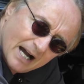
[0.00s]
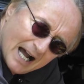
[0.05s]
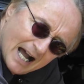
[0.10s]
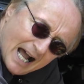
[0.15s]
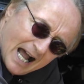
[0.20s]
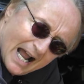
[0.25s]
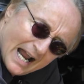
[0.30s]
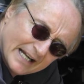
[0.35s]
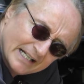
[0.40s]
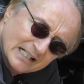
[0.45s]

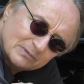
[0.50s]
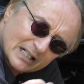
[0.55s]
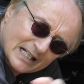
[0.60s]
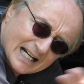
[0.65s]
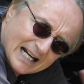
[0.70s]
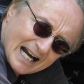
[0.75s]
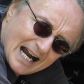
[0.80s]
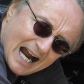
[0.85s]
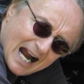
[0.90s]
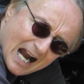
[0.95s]
behind,
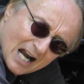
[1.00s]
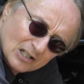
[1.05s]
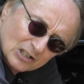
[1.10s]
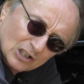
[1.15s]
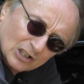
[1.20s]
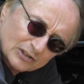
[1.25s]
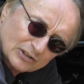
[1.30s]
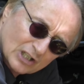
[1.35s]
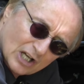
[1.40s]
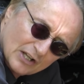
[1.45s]

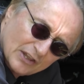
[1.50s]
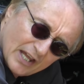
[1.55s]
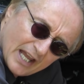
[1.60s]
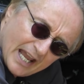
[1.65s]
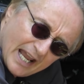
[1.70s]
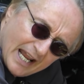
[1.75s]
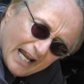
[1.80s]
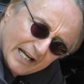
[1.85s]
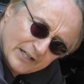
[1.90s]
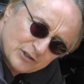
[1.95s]
regardless of
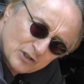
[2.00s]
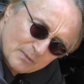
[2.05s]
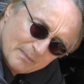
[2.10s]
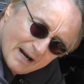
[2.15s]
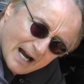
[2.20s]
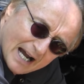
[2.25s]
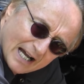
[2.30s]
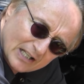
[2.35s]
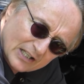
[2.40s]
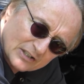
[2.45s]
the age or
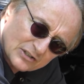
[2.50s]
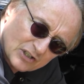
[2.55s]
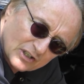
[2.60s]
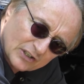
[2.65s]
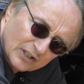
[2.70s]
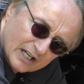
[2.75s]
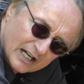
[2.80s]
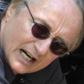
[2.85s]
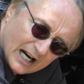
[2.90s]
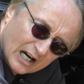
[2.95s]
mileage
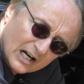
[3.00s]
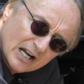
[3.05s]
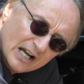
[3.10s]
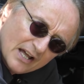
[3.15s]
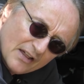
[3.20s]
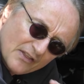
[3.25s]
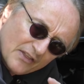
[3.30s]
of the car.